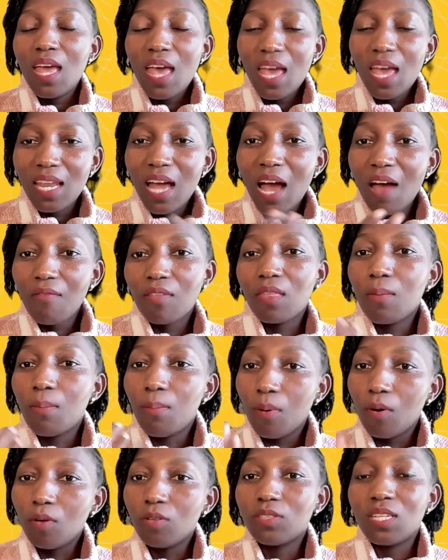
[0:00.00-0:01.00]
and having the
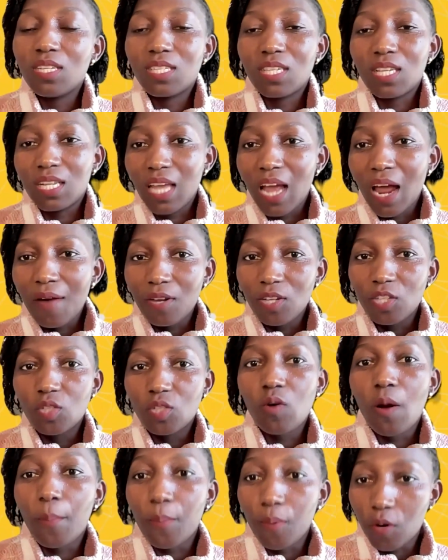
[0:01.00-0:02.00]
boldness and courage
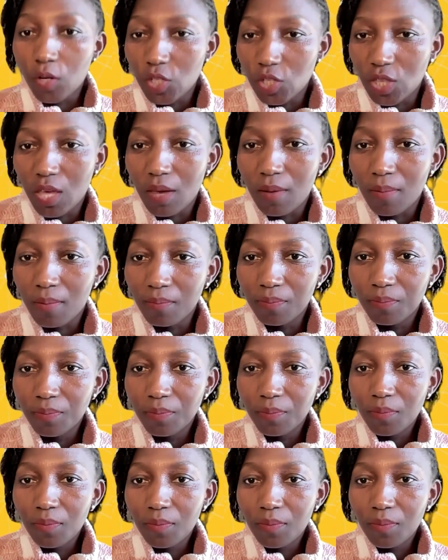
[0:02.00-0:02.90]
to approach them